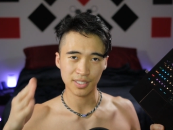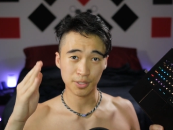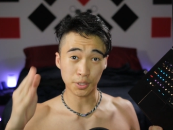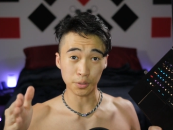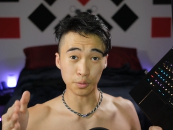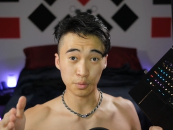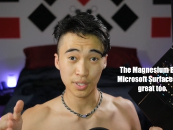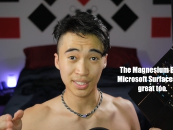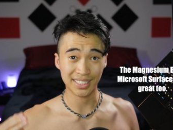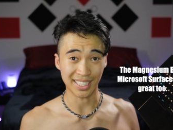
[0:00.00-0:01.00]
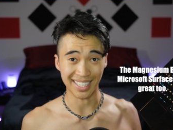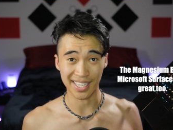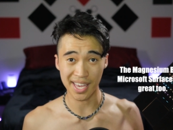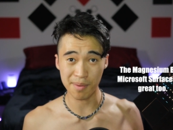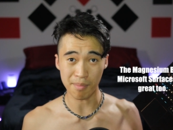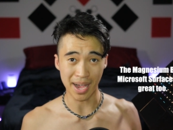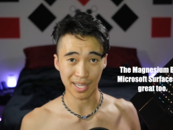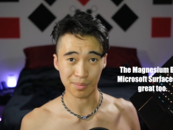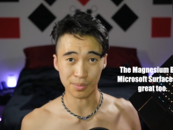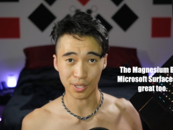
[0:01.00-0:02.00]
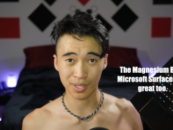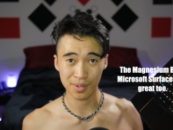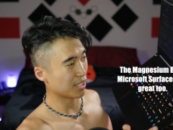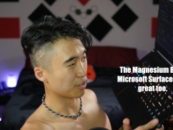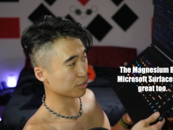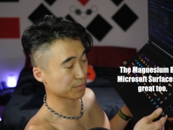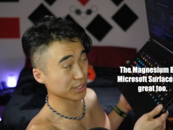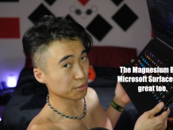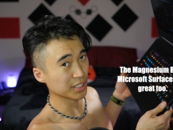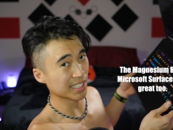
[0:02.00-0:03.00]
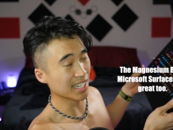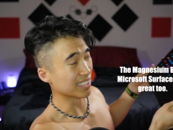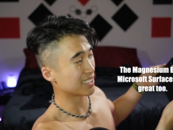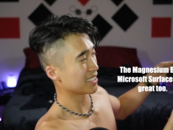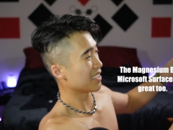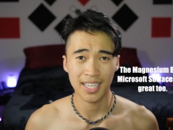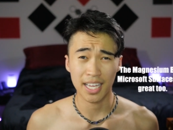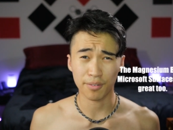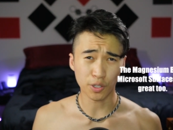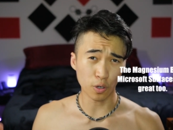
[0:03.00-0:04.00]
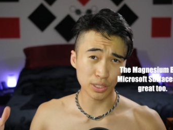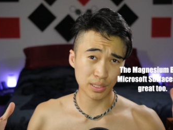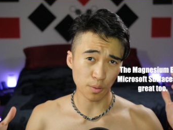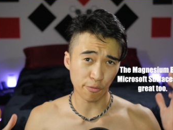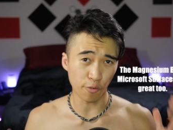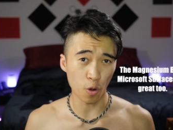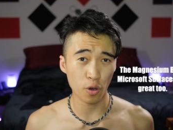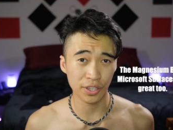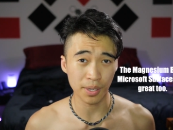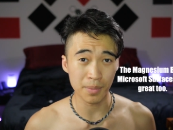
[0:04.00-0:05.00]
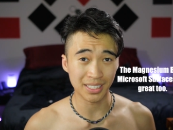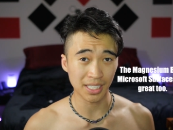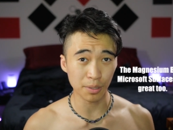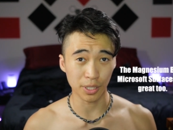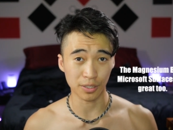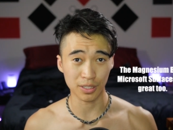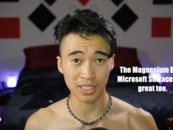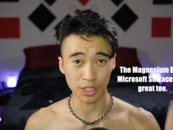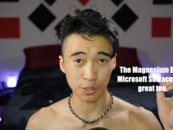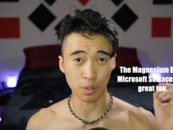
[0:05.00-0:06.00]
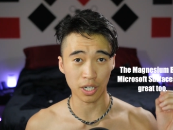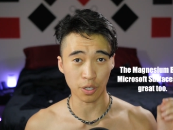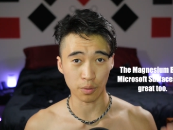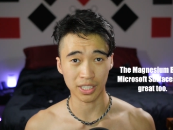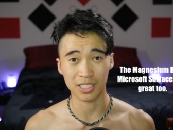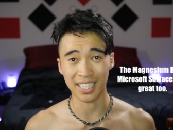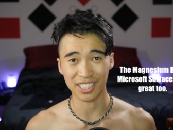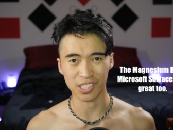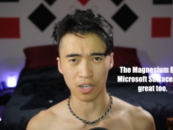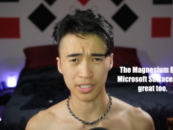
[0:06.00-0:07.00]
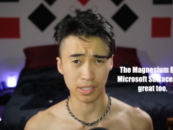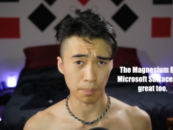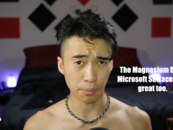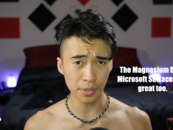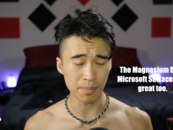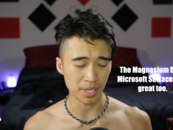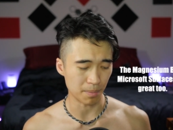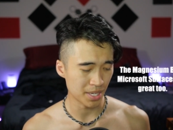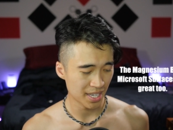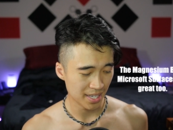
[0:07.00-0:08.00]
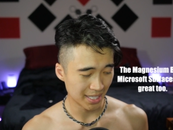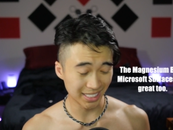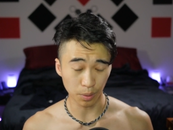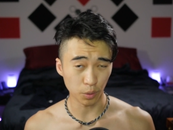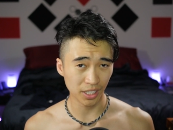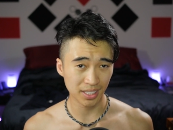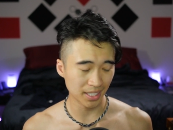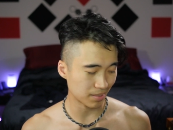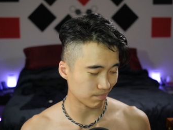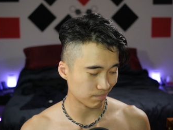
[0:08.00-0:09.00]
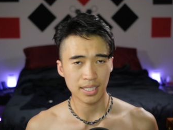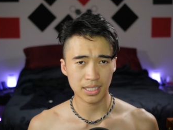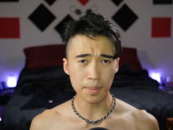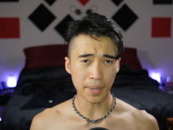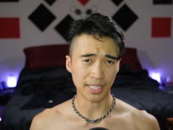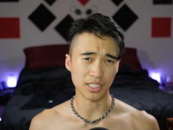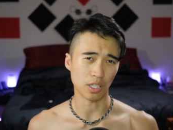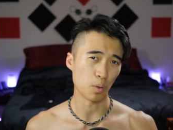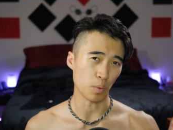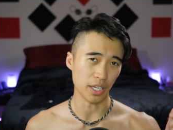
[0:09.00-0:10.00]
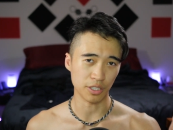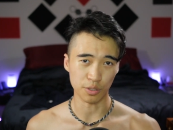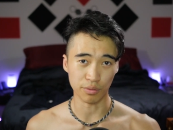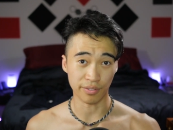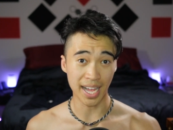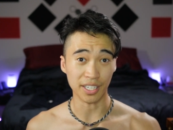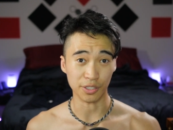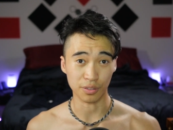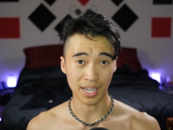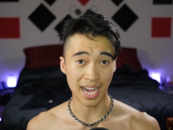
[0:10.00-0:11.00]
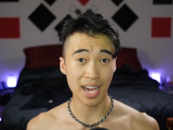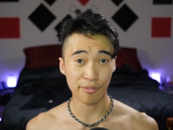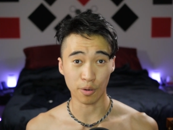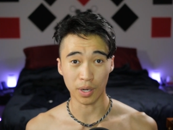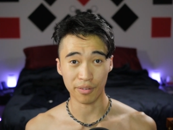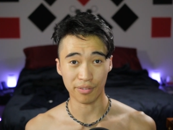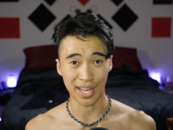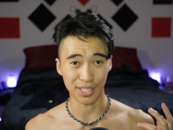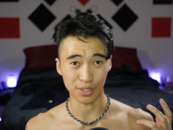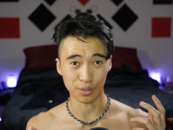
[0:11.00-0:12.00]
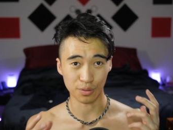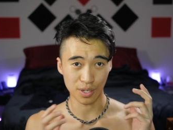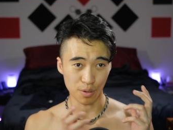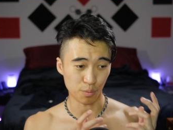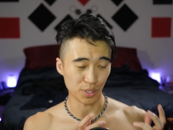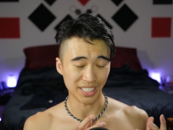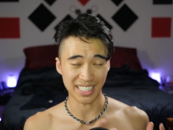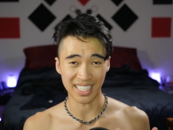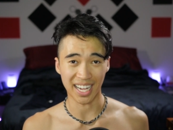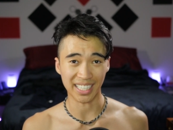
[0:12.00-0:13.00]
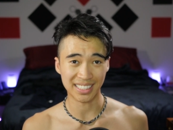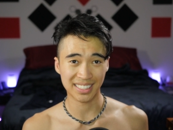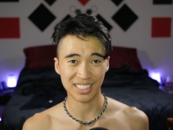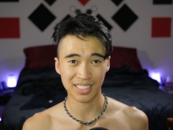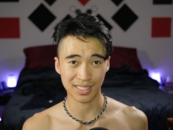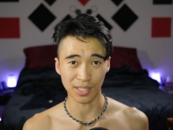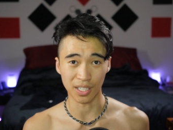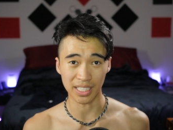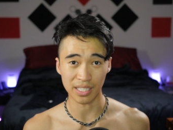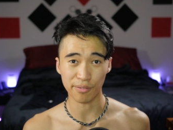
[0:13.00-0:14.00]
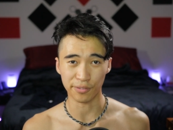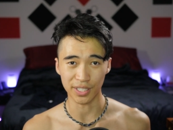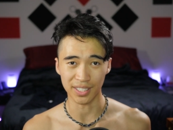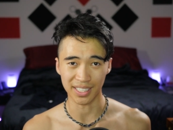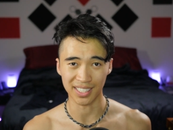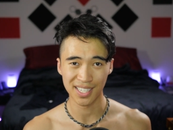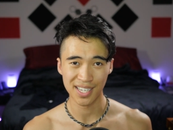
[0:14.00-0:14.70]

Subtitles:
to, say, a MacBook. Those feel really nice. And of course, for the materials, you are going to get charged a premium. Is it worth it? Depends on what you value. I, for one, value a really nice, sturdy feeling